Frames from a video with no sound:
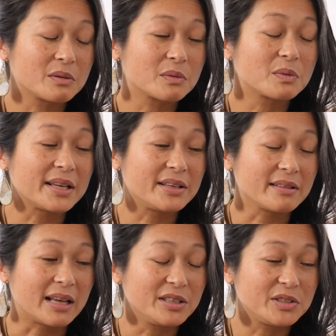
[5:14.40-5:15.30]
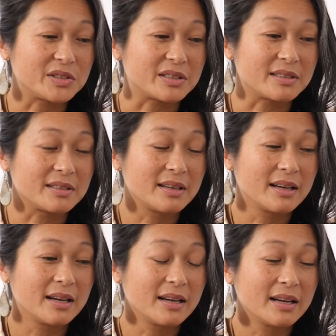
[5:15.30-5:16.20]
regulation
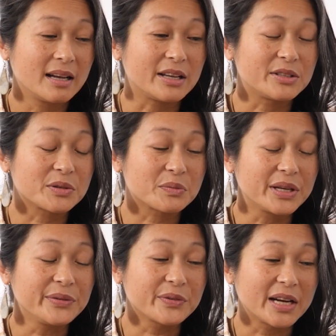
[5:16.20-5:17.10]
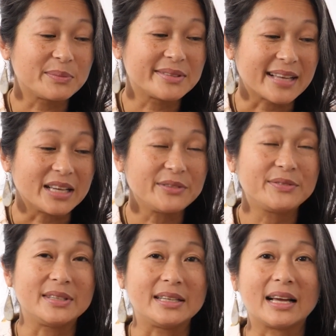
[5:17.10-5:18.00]
and to reframe
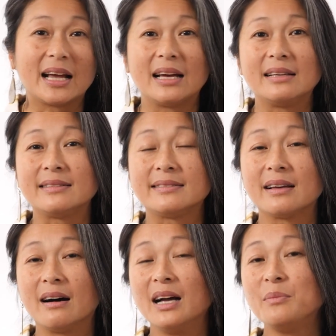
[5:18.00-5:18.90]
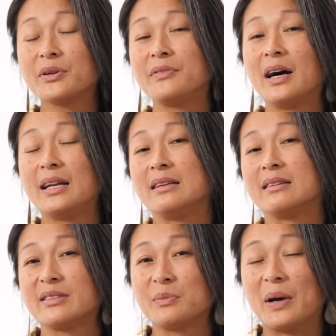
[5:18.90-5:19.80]
safety as I'm providing a
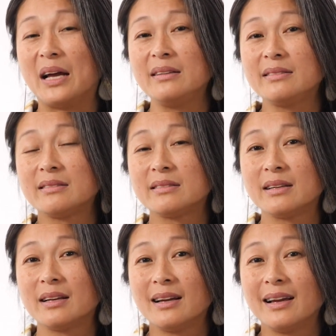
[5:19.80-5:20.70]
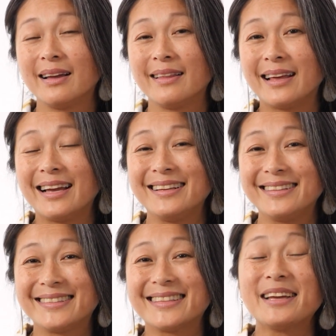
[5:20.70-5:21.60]
space that is
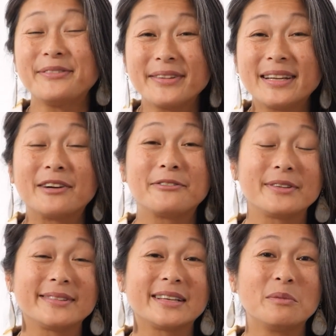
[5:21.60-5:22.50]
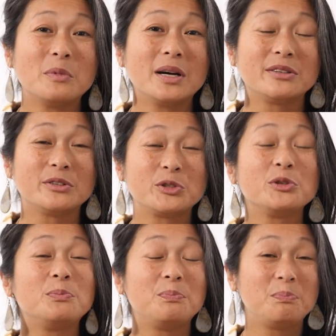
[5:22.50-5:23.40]
safe enough for someone
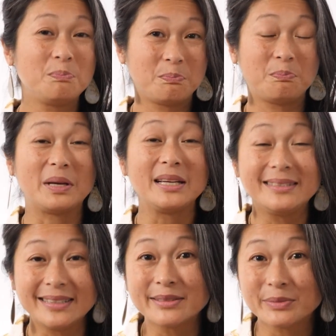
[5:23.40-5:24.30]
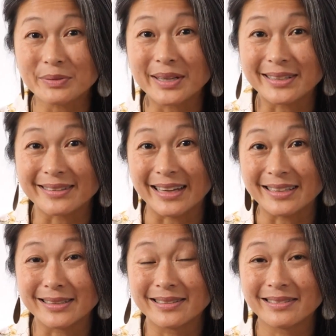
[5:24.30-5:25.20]
to be
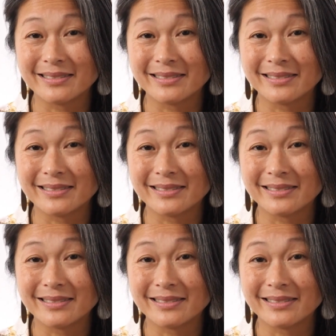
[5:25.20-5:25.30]
dysregulated,